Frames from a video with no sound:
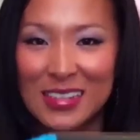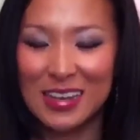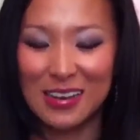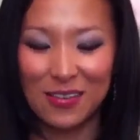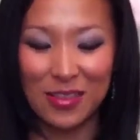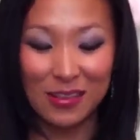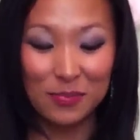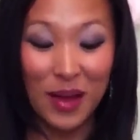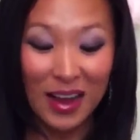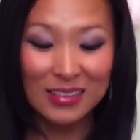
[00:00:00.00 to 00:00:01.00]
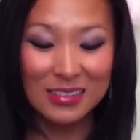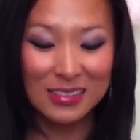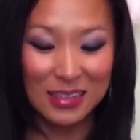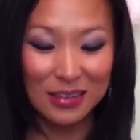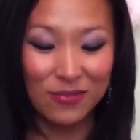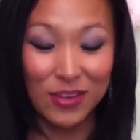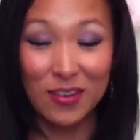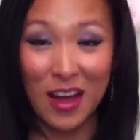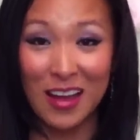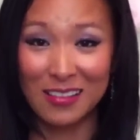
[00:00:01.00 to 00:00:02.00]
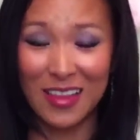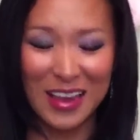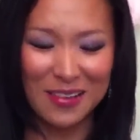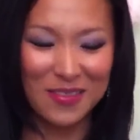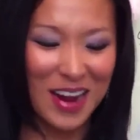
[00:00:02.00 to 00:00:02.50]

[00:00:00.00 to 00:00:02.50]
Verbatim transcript: So this box did feel kind of light